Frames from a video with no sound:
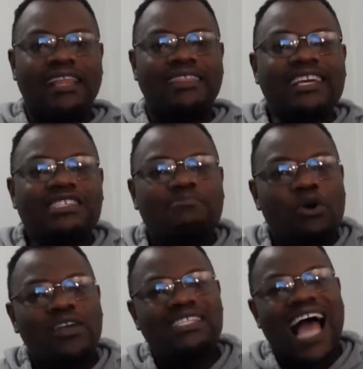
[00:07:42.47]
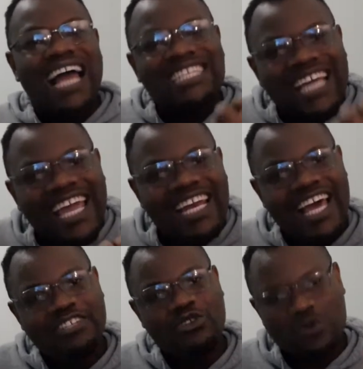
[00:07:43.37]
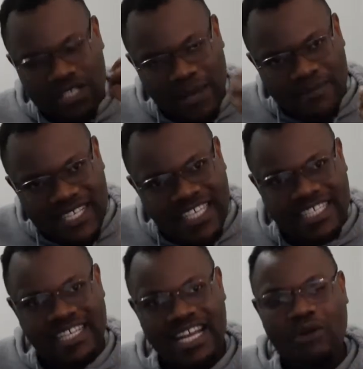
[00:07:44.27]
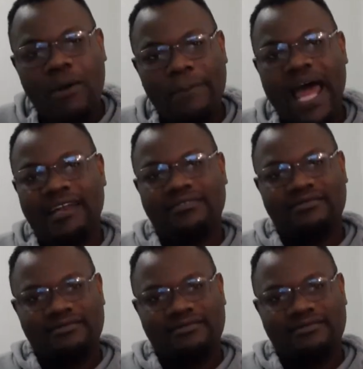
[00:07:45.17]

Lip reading: These points are tailored to substantiate our plan.